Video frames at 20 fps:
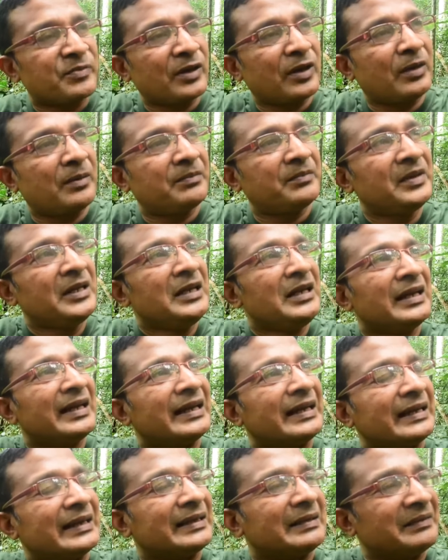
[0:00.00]
from
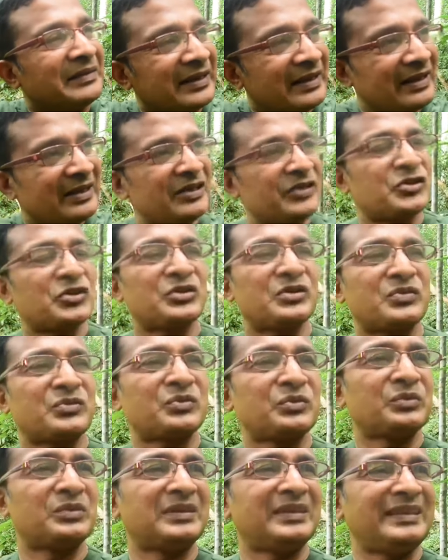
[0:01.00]
the nature.
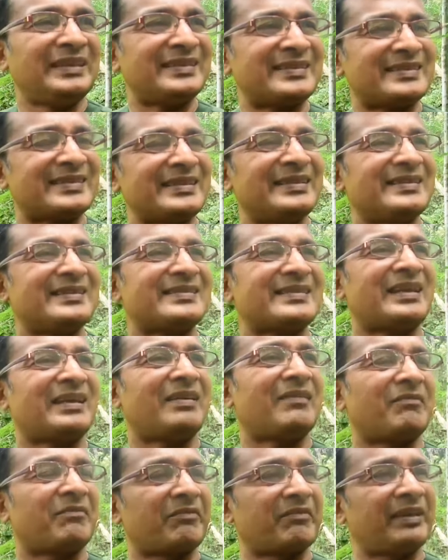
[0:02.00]
So these things
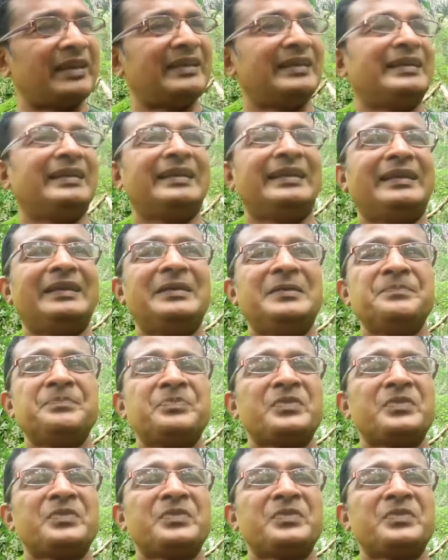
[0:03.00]
are really